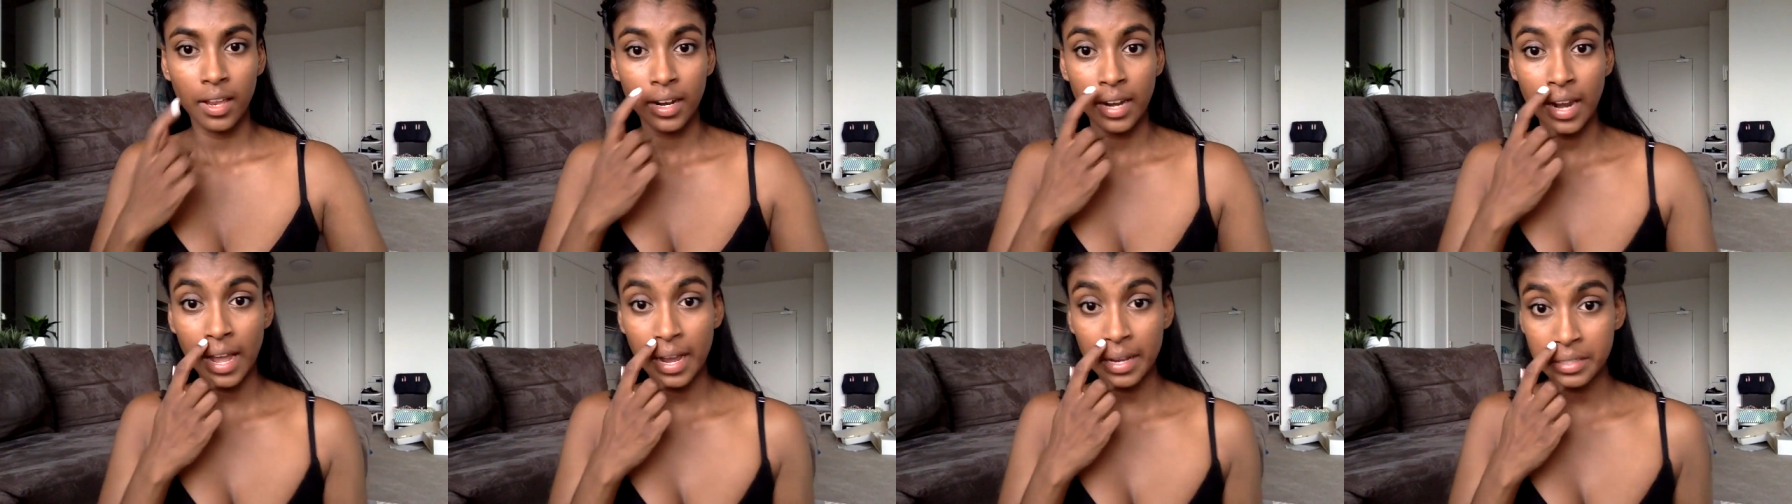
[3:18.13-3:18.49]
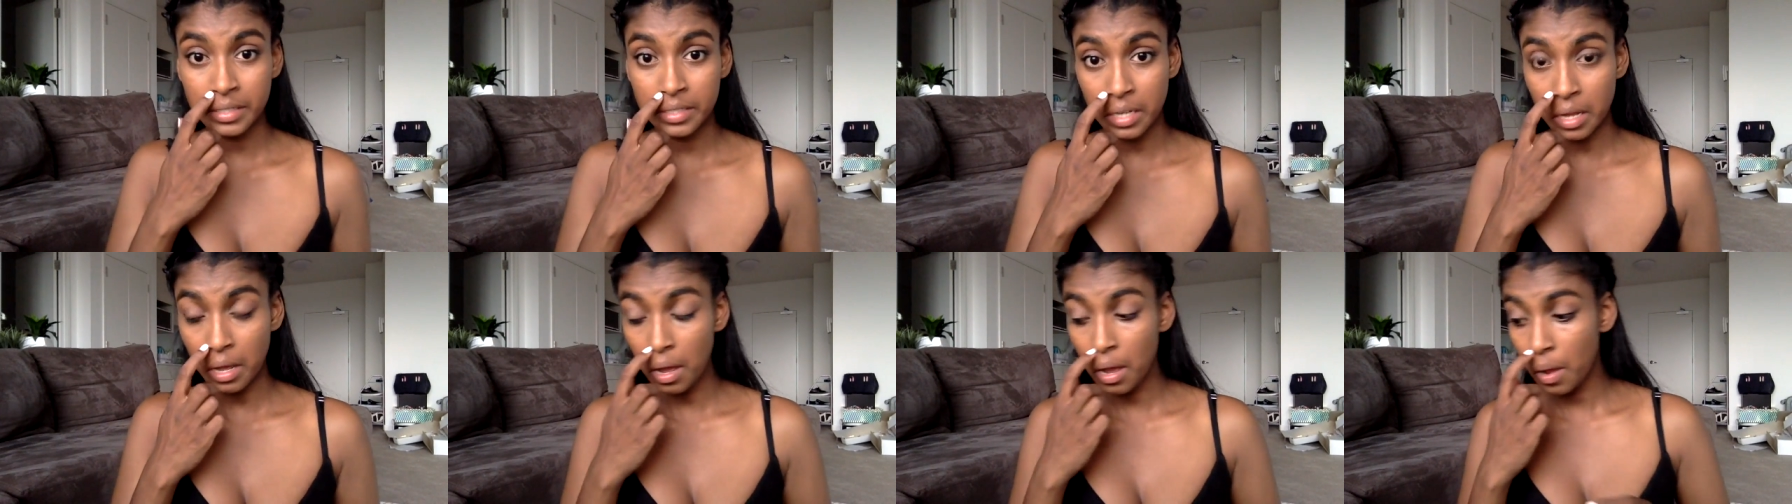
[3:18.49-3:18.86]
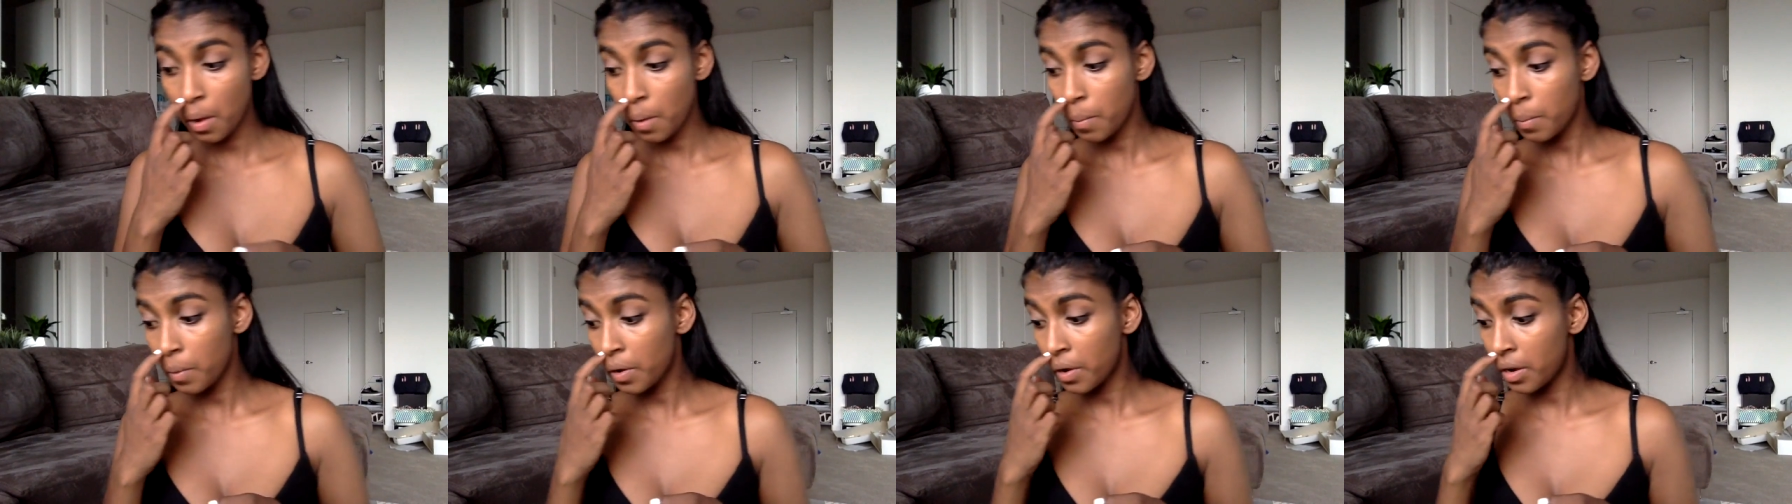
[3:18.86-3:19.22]
Next,
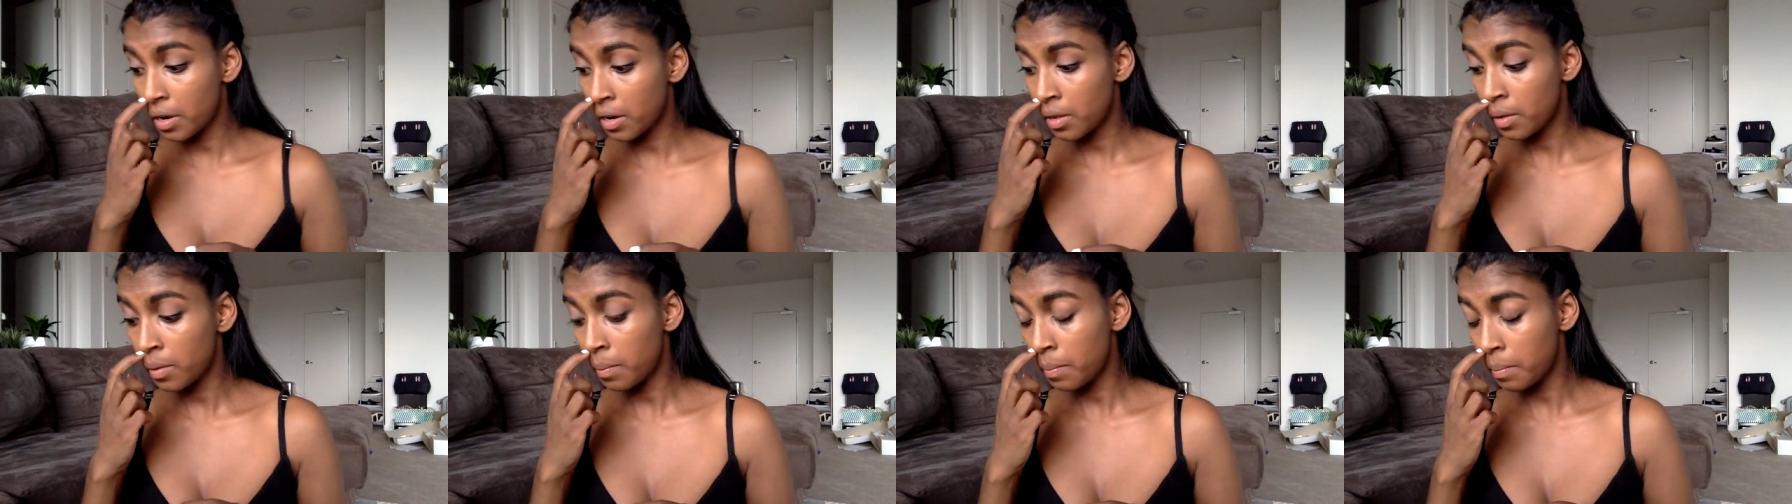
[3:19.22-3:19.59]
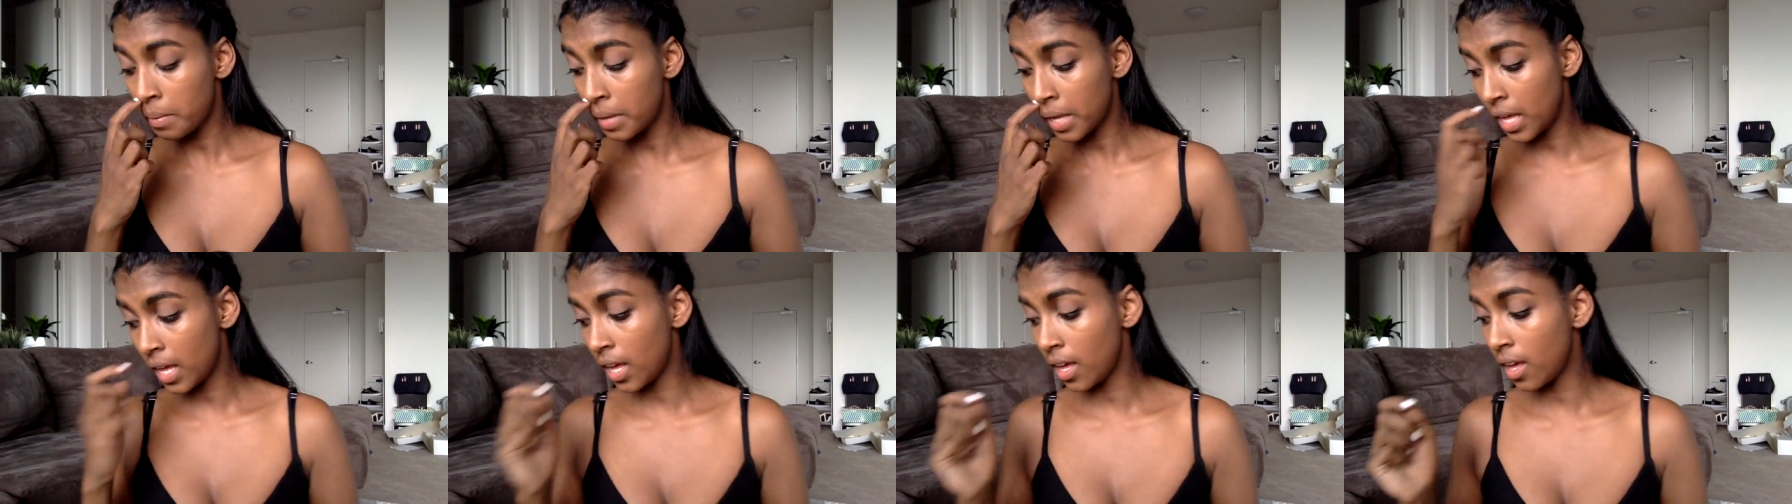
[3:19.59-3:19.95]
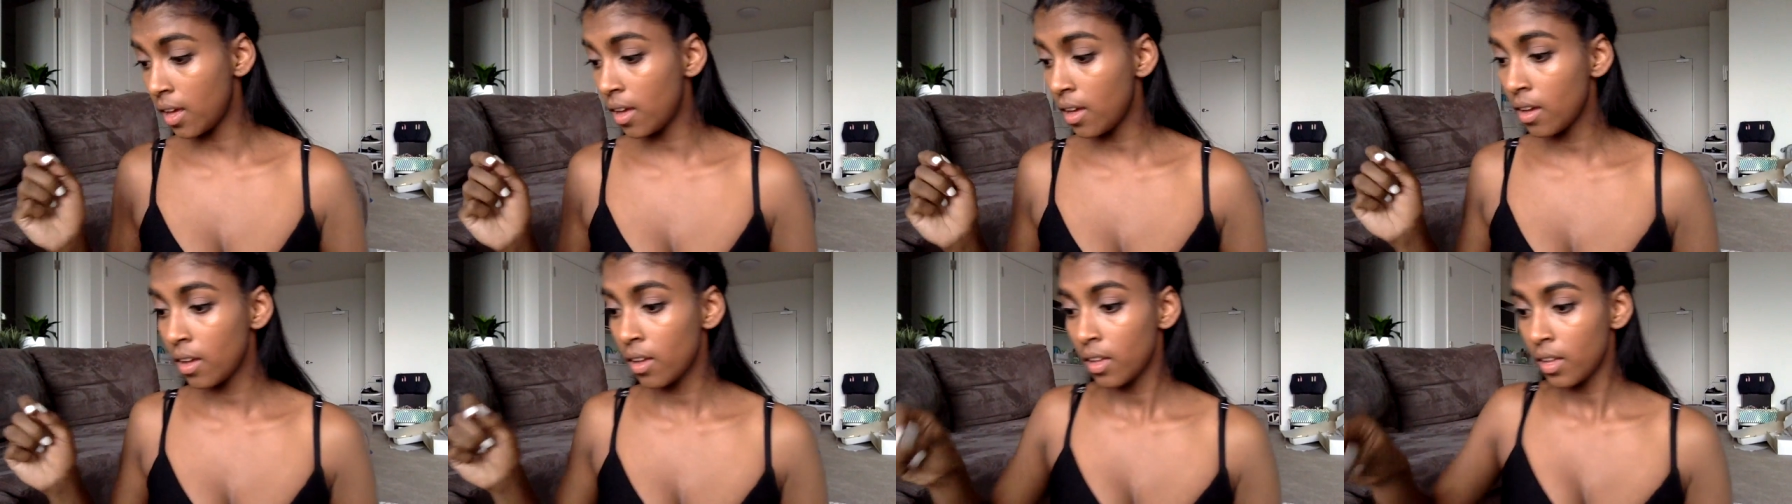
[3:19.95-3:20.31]
I'm going to
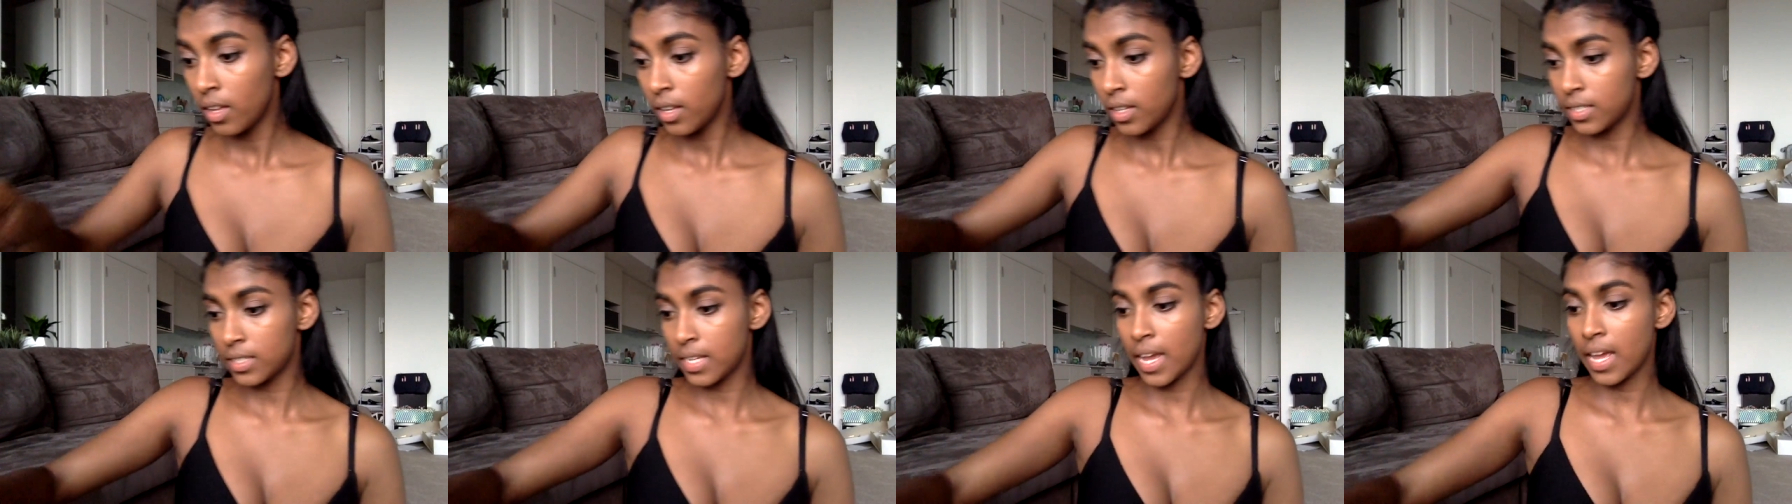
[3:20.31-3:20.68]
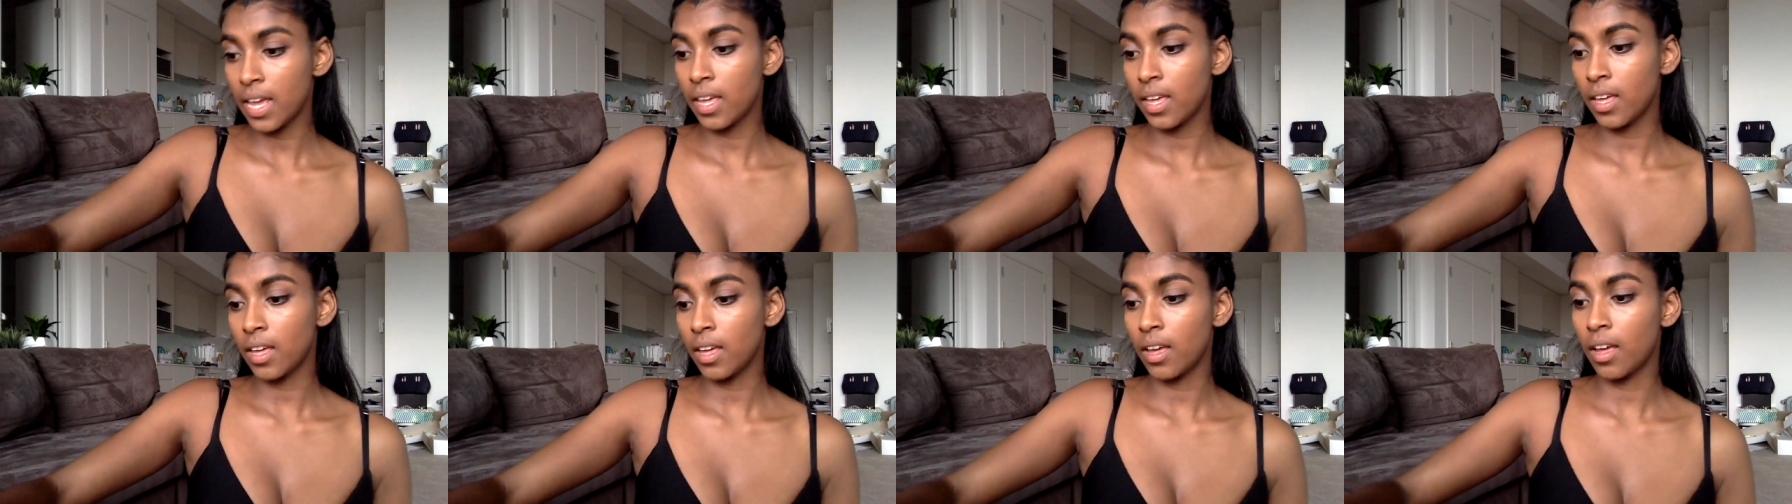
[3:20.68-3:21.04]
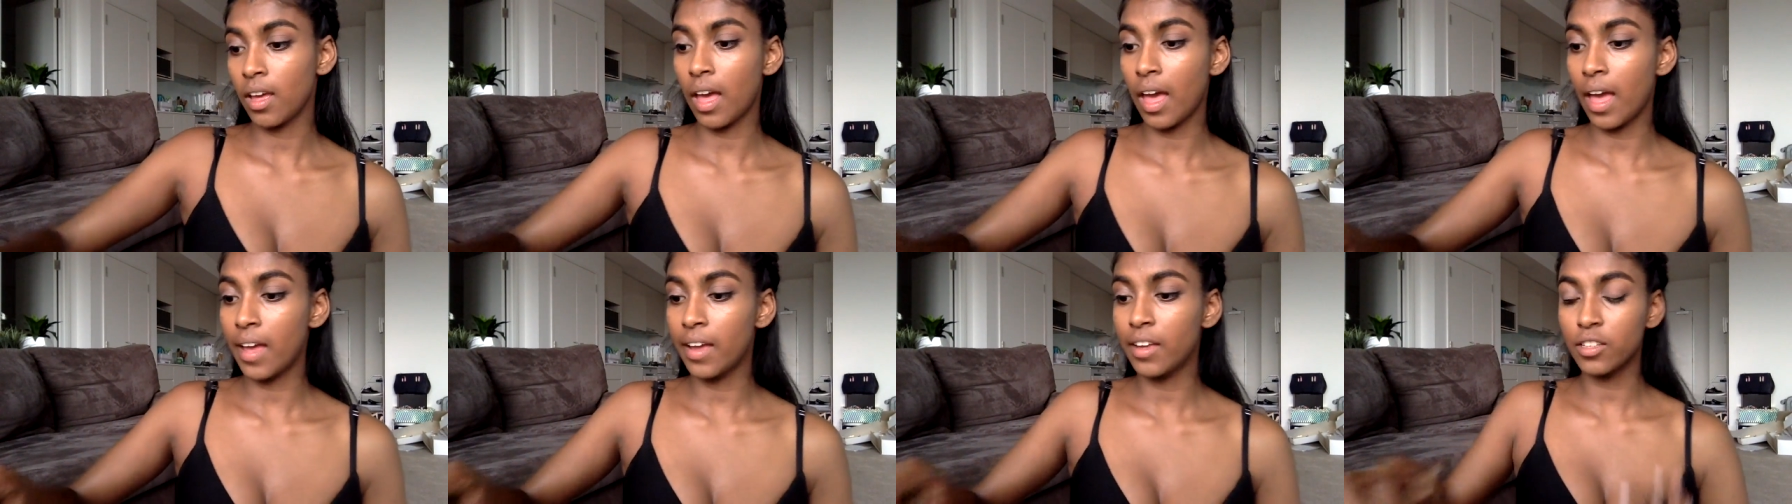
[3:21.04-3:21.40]
be taking
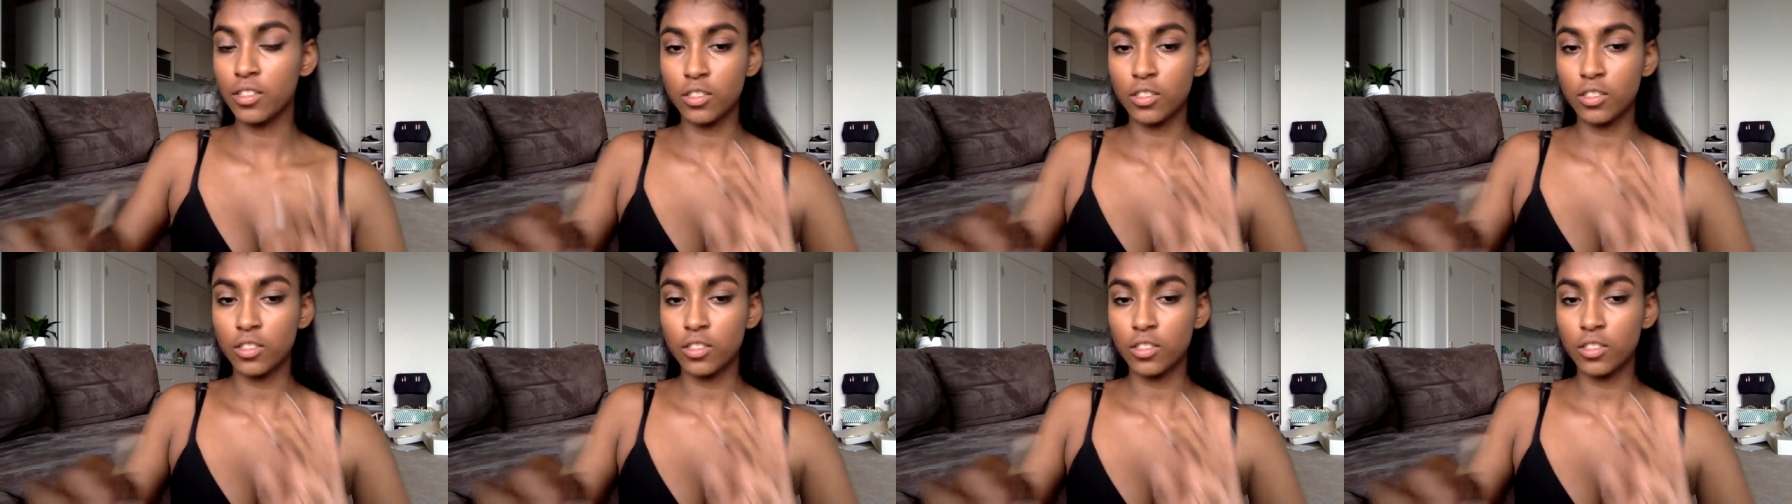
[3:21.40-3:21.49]
a